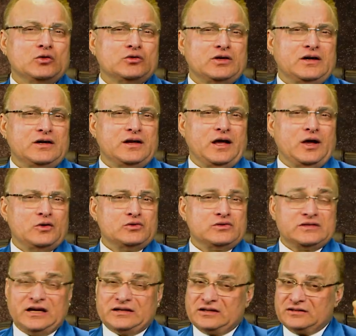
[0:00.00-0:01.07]
your third house,
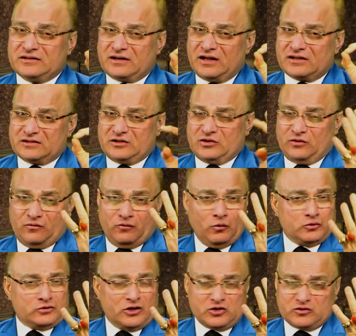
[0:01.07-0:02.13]
Saturn transiting your
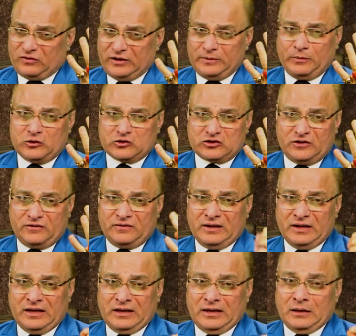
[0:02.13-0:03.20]
fourth house, very positive.
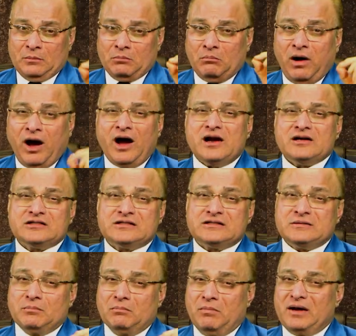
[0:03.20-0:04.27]

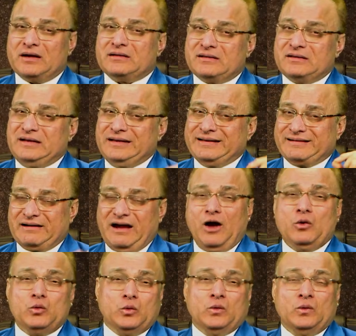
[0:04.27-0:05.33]
Mars, Mercury,
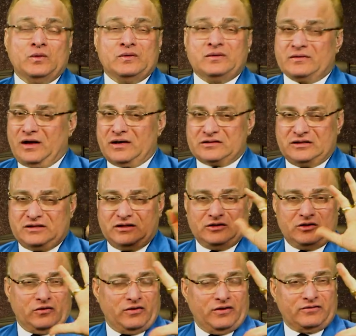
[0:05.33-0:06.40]
Rahu transiting
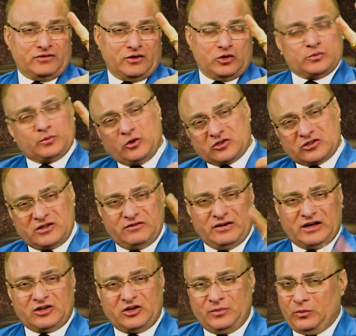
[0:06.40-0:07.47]
your fifth house, positive,
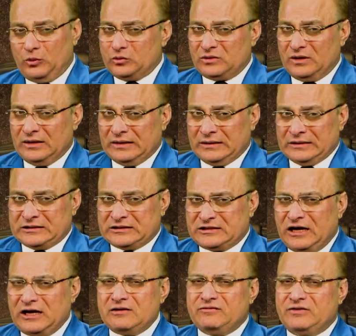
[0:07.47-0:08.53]
negative, both.
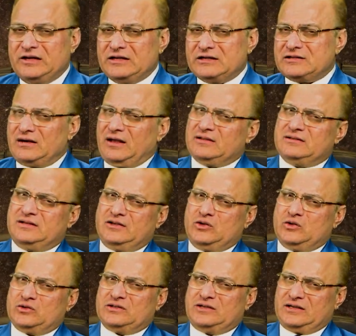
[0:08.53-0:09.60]
Sun, Venus transiting
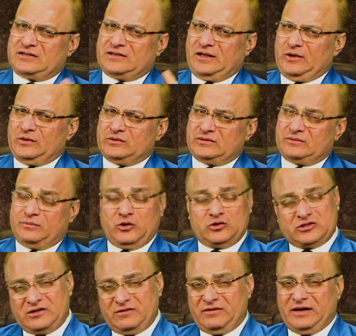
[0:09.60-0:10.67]
your sixth house,
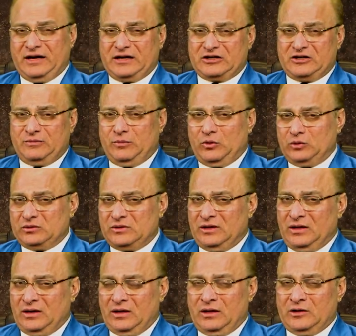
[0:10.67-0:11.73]
positive and negative, both.
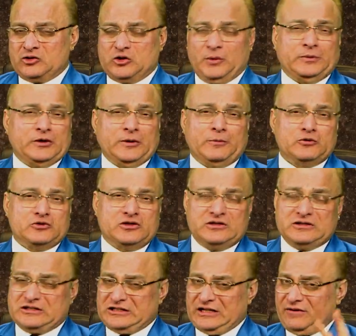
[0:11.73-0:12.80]
Jupiter
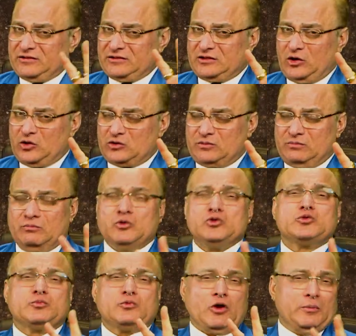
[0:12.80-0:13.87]
position seventh house,
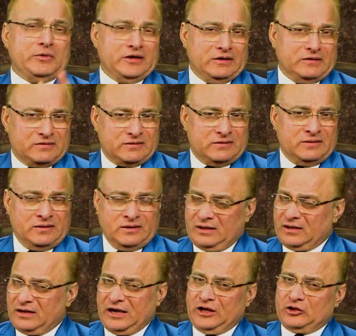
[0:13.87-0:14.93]
most prominent.
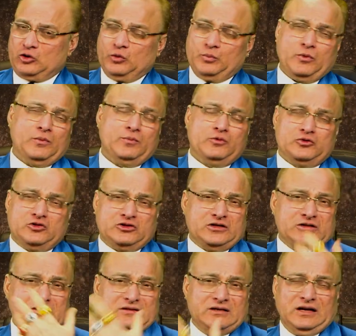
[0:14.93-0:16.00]
Ketu
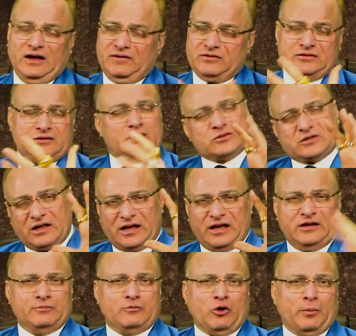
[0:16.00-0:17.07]
position eleventh house,
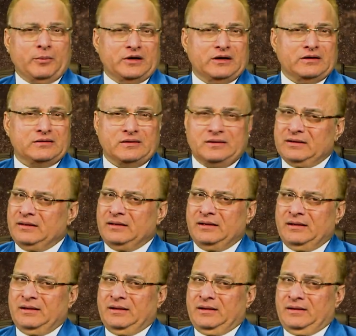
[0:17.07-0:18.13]
again prominent.
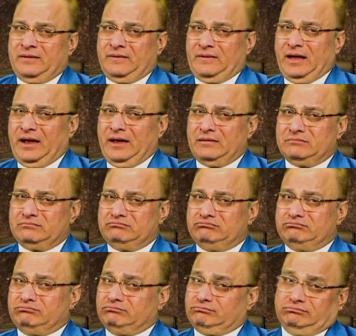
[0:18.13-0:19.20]
And
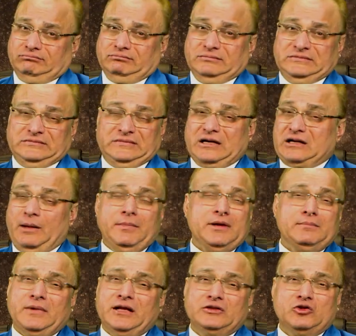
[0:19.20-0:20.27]
the
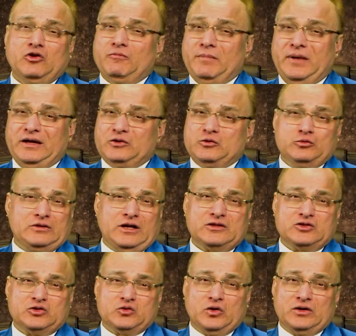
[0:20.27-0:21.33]
coming month of May
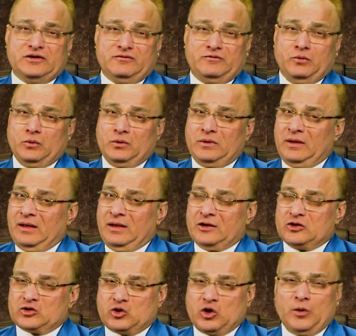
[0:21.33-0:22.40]
2024,
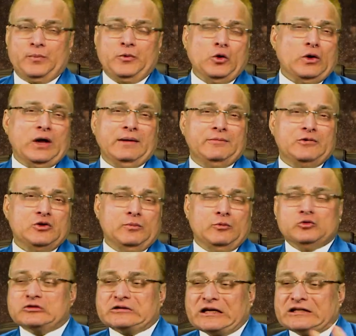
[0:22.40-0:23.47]
Scorpio can be your
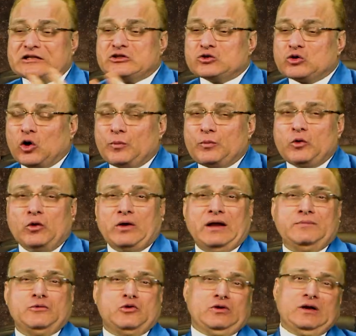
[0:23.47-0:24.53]
moon sign, Scorpio
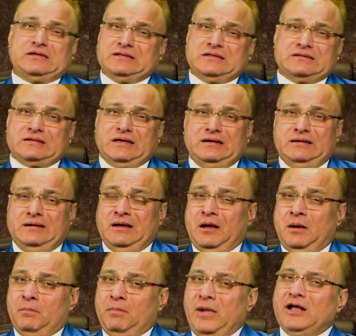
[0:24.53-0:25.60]
can be your rising sign.
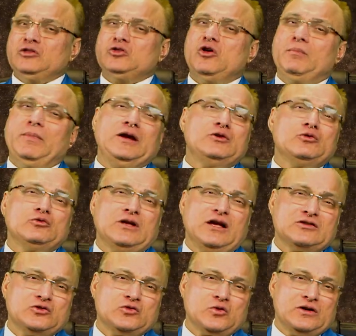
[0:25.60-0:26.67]
Month of May
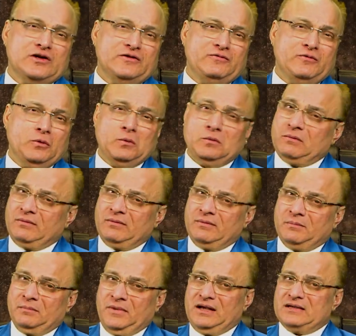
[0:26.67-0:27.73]
2024,
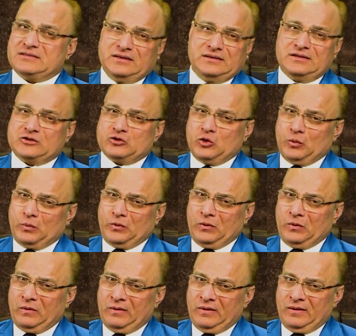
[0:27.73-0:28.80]
may I say the
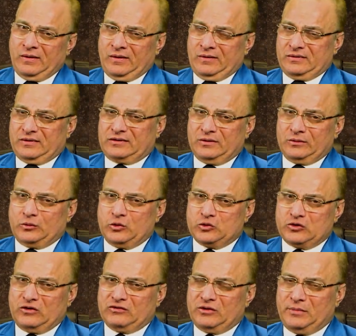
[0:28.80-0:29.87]
Scorpio the
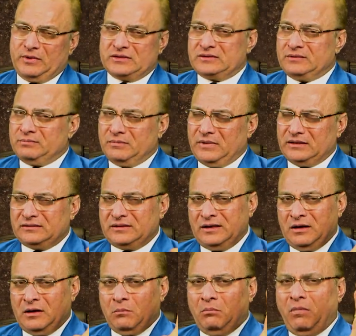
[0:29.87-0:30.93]
conclusion of the month, month
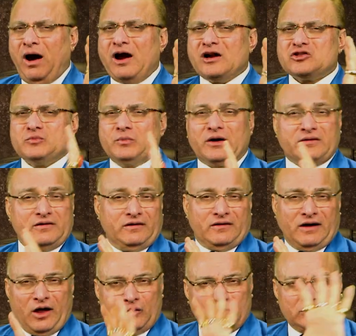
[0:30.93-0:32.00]
Mars, Mercury,
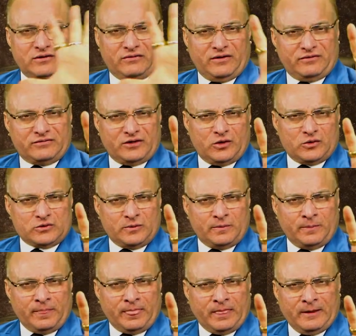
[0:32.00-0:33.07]
Rahu in the fifth house.
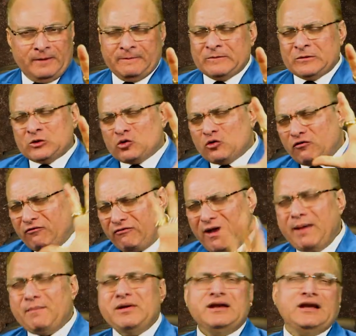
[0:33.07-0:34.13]
Your
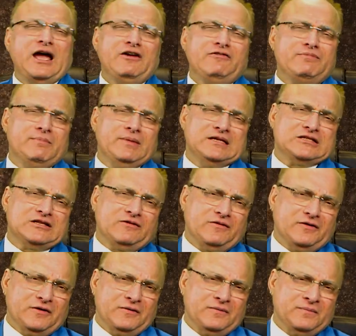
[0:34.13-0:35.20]
family life may suffer.